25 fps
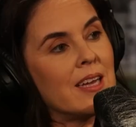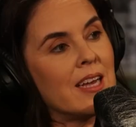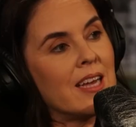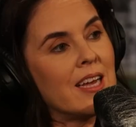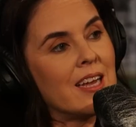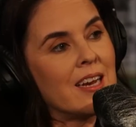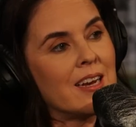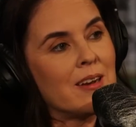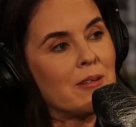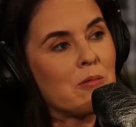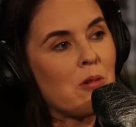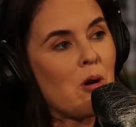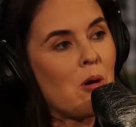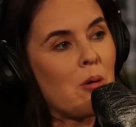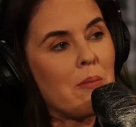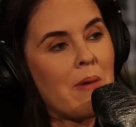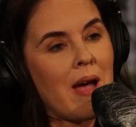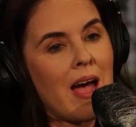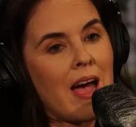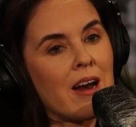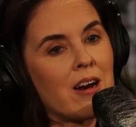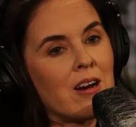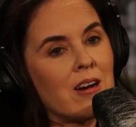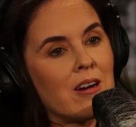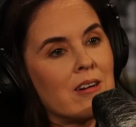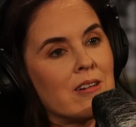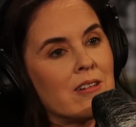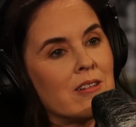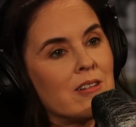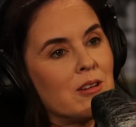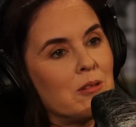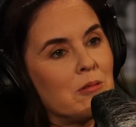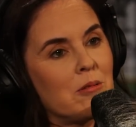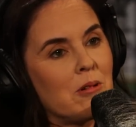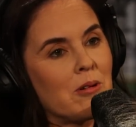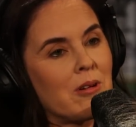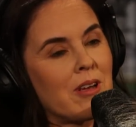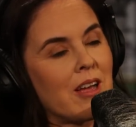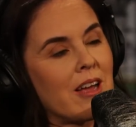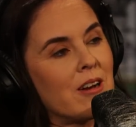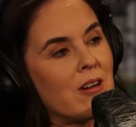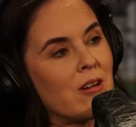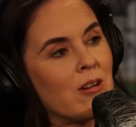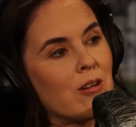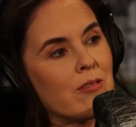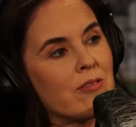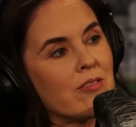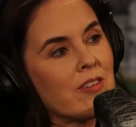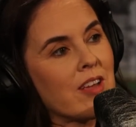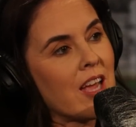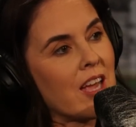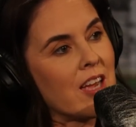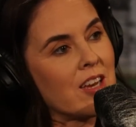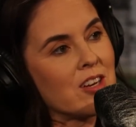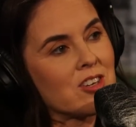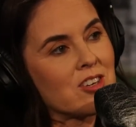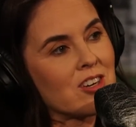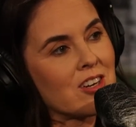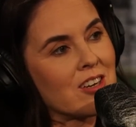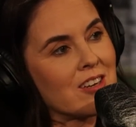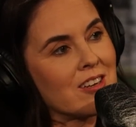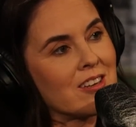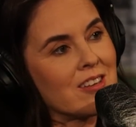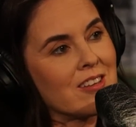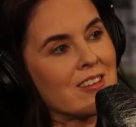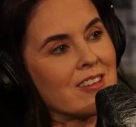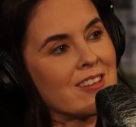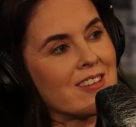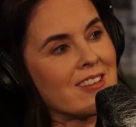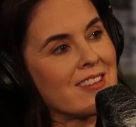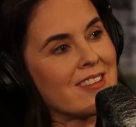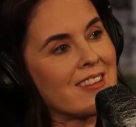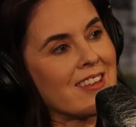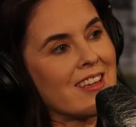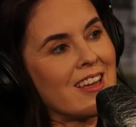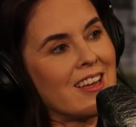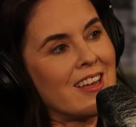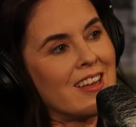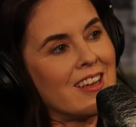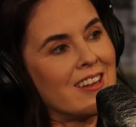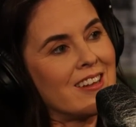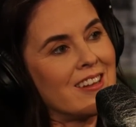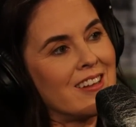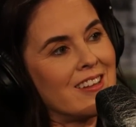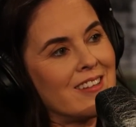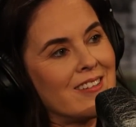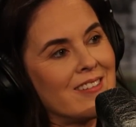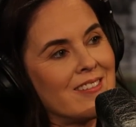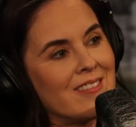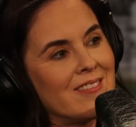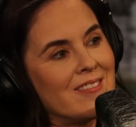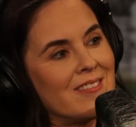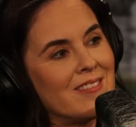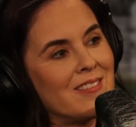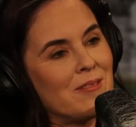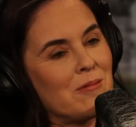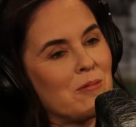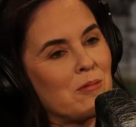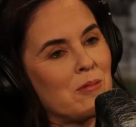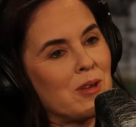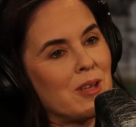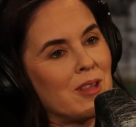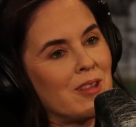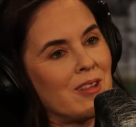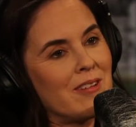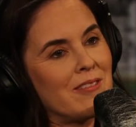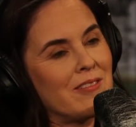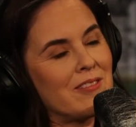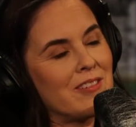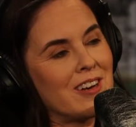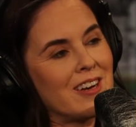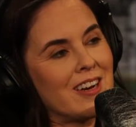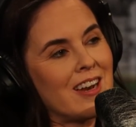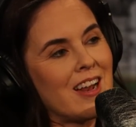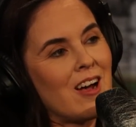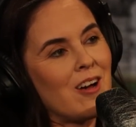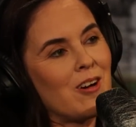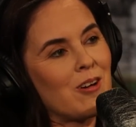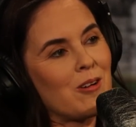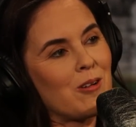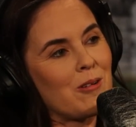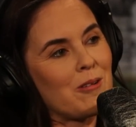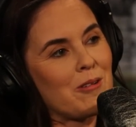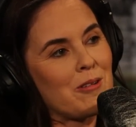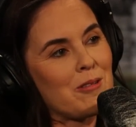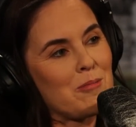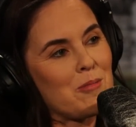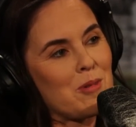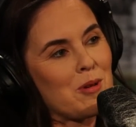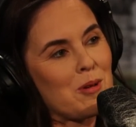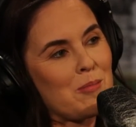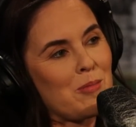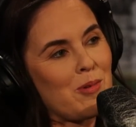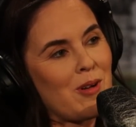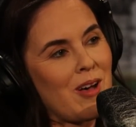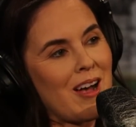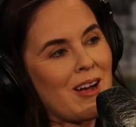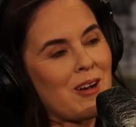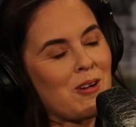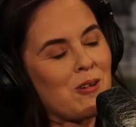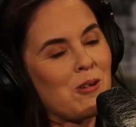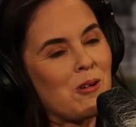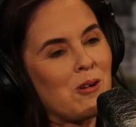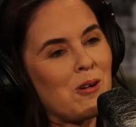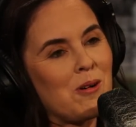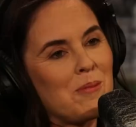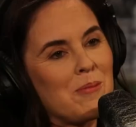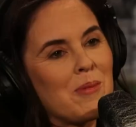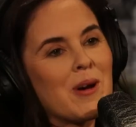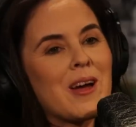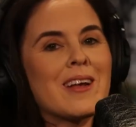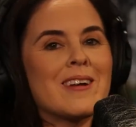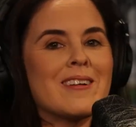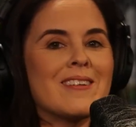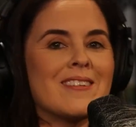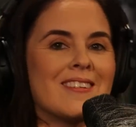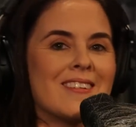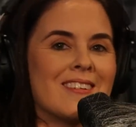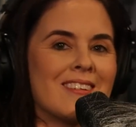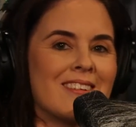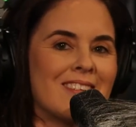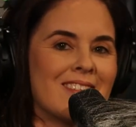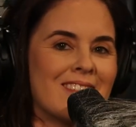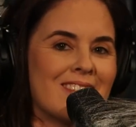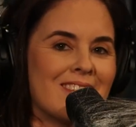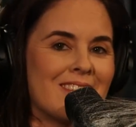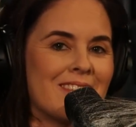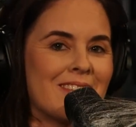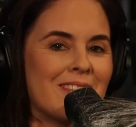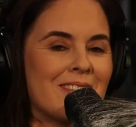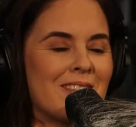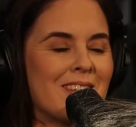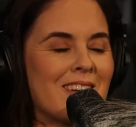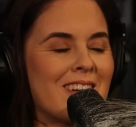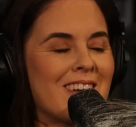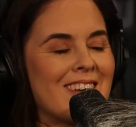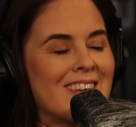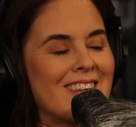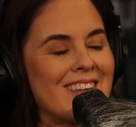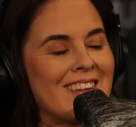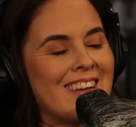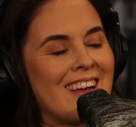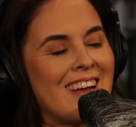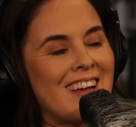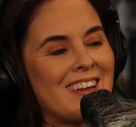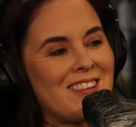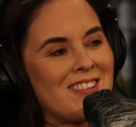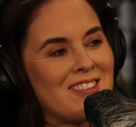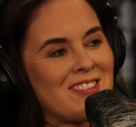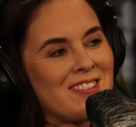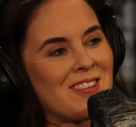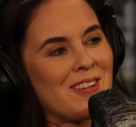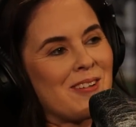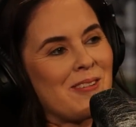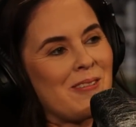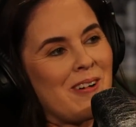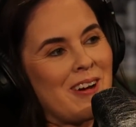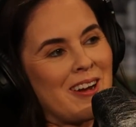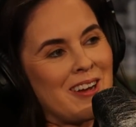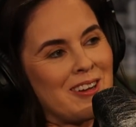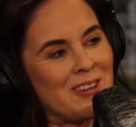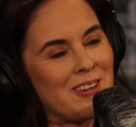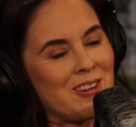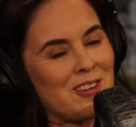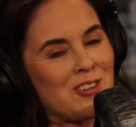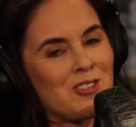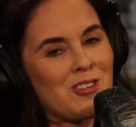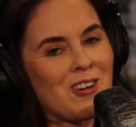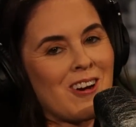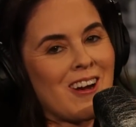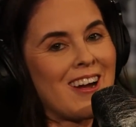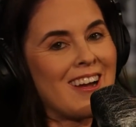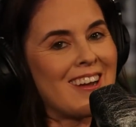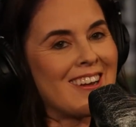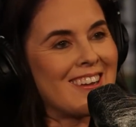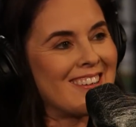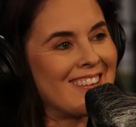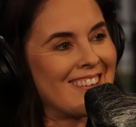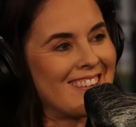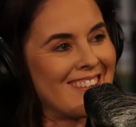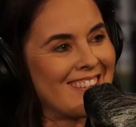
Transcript: And it won't matter. You won't get notifications. And we live in an algorithmic black hole. But yep. I still want you to try.